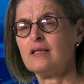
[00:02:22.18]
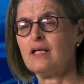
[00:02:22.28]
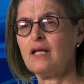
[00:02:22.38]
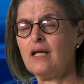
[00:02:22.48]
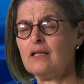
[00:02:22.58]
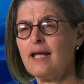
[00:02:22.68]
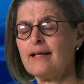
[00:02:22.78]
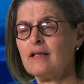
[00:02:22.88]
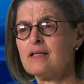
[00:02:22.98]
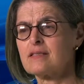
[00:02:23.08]
and
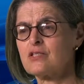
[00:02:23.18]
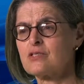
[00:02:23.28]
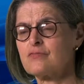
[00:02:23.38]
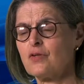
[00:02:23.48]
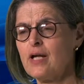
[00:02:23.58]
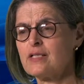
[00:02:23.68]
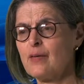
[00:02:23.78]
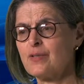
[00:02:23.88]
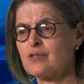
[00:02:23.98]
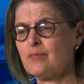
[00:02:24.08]
adolescents for
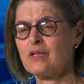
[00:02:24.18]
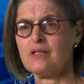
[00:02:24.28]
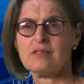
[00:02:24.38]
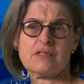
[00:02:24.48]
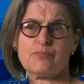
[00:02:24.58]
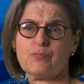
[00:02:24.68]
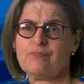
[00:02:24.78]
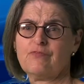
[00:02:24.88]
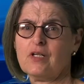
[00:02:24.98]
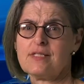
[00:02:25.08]
atopic dermatitis is
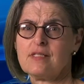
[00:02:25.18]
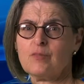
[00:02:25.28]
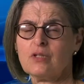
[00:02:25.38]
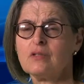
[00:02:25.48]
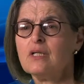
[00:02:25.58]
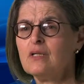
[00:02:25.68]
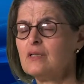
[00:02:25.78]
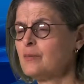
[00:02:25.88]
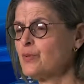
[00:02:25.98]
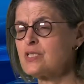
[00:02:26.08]
very similar.
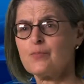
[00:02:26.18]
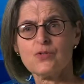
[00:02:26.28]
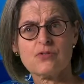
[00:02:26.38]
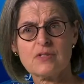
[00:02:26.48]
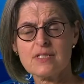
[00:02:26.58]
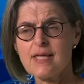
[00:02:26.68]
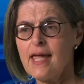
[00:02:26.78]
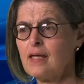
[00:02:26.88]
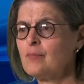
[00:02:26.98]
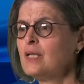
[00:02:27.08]
And the principles are the
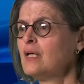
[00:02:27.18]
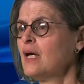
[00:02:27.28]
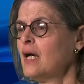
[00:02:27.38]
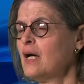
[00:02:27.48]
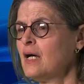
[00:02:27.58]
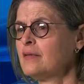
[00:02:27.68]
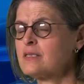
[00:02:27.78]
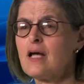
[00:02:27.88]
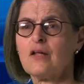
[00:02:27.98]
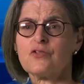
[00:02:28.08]
same. The
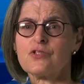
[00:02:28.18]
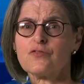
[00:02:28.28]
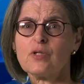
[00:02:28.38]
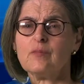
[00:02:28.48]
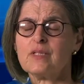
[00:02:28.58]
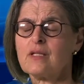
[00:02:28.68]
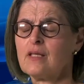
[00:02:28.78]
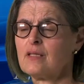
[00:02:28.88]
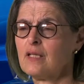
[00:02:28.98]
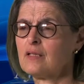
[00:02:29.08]
tolerance of treatment, I
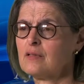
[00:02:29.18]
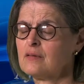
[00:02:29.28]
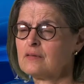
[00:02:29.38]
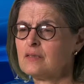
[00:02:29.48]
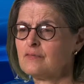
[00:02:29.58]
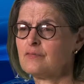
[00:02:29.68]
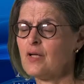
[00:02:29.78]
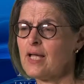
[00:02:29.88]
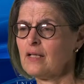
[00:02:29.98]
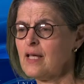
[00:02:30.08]
think,
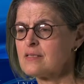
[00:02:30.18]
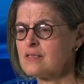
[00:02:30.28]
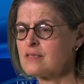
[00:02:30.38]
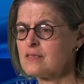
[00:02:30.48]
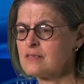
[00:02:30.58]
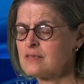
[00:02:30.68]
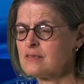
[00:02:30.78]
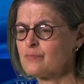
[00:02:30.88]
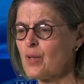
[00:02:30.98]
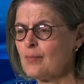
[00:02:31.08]
for adolescents
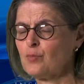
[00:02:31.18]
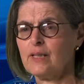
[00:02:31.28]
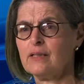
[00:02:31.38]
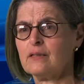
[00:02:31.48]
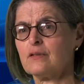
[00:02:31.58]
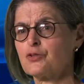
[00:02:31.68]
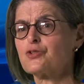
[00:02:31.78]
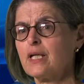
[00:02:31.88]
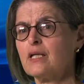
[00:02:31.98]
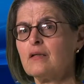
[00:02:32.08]
is probably a little
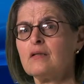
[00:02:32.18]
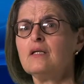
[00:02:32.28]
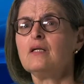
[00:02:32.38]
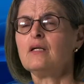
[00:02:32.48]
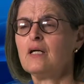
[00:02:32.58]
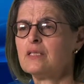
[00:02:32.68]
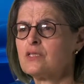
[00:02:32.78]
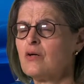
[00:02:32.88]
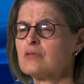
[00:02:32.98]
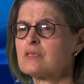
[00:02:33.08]
trickier.
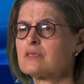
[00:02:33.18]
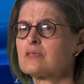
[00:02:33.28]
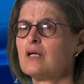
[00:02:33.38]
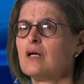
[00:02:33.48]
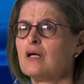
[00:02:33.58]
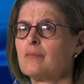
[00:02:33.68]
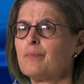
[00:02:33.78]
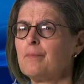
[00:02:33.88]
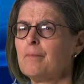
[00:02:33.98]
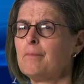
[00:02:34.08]
Adults are
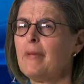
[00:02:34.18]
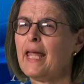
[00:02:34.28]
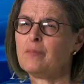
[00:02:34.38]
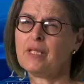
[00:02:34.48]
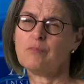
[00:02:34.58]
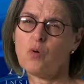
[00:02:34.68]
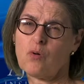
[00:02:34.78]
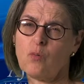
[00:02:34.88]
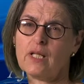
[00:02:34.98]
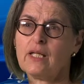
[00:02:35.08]
maybe
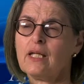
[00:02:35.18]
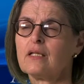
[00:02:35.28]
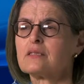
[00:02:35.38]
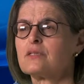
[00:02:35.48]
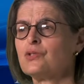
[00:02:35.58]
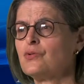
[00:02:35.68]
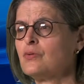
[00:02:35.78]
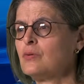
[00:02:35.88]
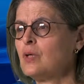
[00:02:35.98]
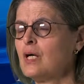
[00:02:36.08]
more willing
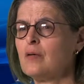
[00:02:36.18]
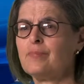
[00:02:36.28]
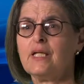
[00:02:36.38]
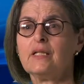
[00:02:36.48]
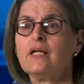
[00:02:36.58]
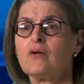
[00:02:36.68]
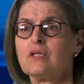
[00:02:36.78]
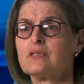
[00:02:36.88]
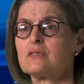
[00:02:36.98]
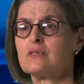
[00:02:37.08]
to be
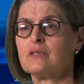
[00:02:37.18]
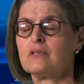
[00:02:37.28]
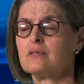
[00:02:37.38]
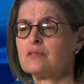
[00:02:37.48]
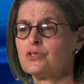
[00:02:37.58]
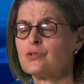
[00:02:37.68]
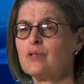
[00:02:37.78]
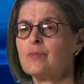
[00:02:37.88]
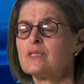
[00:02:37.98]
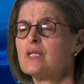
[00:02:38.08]
adherent to
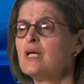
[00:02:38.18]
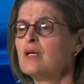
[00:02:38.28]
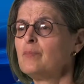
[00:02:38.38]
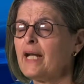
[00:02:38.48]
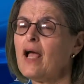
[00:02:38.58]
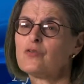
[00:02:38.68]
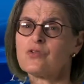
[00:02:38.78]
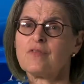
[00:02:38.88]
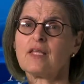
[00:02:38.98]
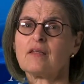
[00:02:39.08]
treatment. But I
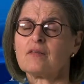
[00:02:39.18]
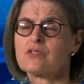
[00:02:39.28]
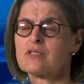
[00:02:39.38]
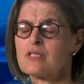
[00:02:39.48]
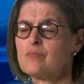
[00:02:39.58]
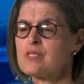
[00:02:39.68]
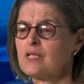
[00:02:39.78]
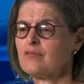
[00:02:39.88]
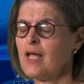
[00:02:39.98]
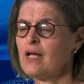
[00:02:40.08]
also think that there's a
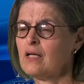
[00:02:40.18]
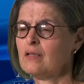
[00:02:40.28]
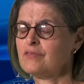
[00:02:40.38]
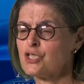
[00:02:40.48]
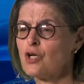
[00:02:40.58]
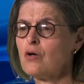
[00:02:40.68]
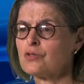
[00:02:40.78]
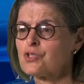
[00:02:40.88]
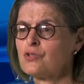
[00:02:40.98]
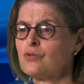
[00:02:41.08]
subset of
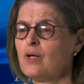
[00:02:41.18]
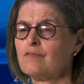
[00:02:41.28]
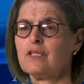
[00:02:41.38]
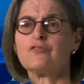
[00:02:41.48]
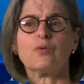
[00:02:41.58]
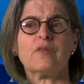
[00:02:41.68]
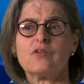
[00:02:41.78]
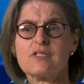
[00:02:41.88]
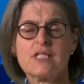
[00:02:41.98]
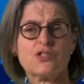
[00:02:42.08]
adults who have lived with
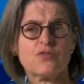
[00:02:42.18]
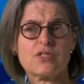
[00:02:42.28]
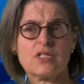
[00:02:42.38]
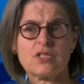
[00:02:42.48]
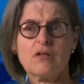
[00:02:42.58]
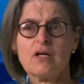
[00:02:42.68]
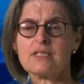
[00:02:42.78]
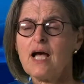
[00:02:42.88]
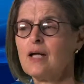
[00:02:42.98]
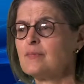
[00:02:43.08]
their disease for such a long
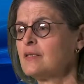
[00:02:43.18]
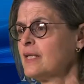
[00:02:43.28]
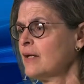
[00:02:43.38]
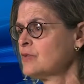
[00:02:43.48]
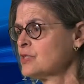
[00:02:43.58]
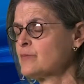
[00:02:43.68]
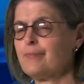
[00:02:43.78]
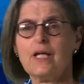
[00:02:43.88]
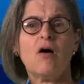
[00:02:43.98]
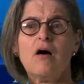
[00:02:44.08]
time that they are
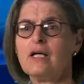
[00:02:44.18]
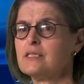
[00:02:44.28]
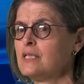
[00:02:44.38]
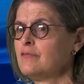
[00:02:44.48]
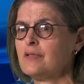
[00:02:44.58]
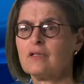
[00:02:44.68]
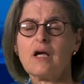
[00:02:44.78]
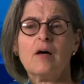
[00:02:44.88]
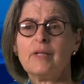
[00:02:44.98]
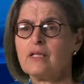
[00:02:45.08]
just beyond even
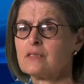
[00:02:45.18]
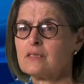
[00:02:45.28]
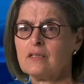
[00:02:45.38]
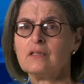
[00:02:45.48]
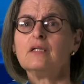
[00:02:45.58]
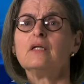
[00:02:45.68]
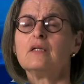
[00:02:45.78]
coming to